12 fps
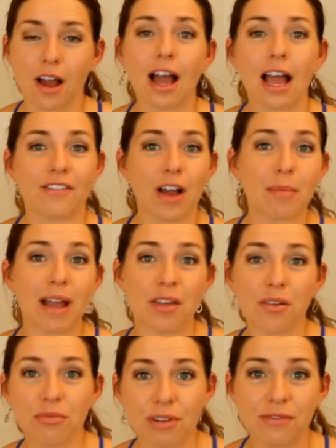I've got my
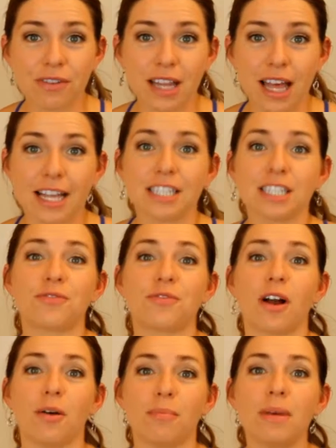other 3 fillets
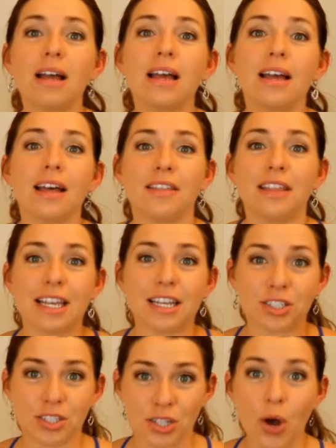from
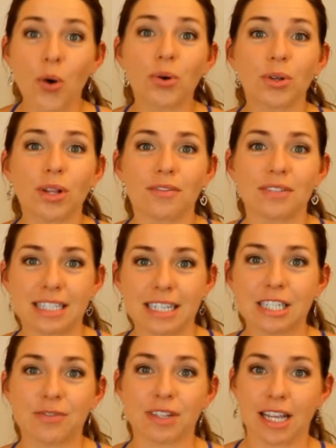the total of
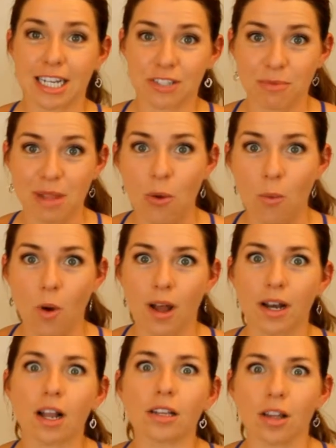6 fillets from that
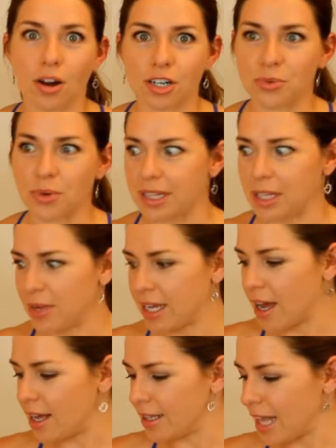one large one that we
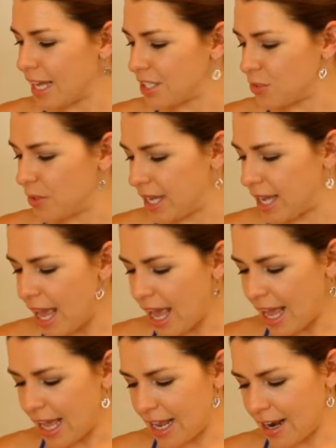cut last week.
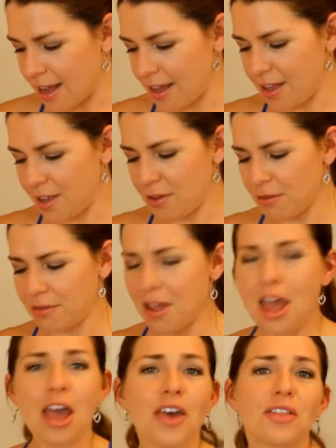And
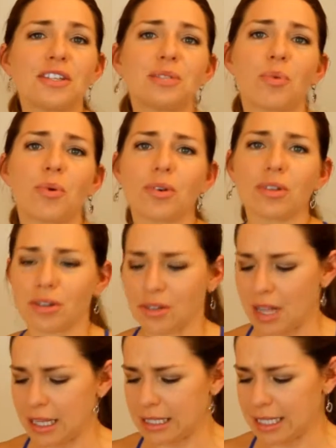this poor little
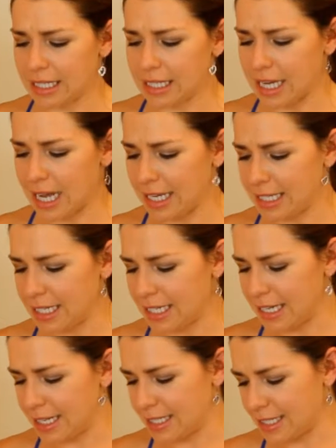6th guy
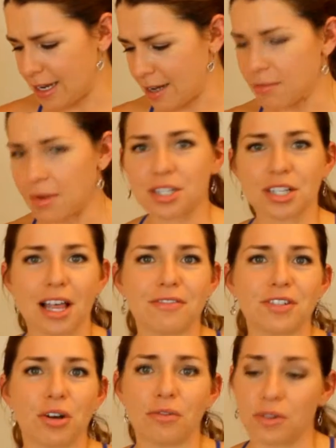didn't get much
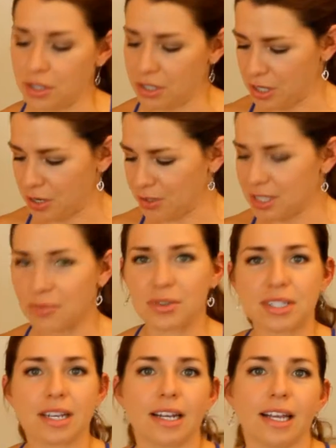left over, so
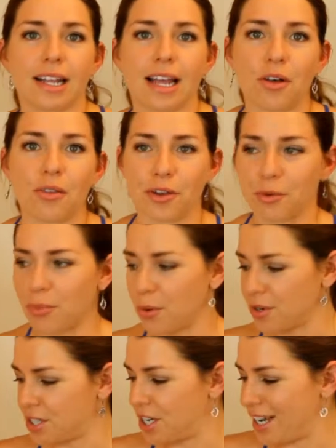someone's gonna get a healthier
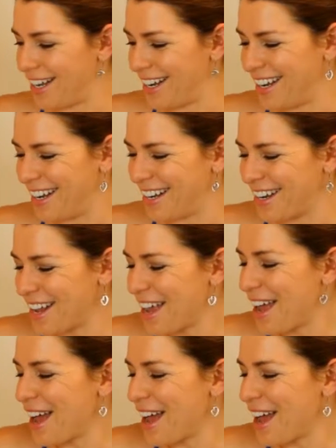portion.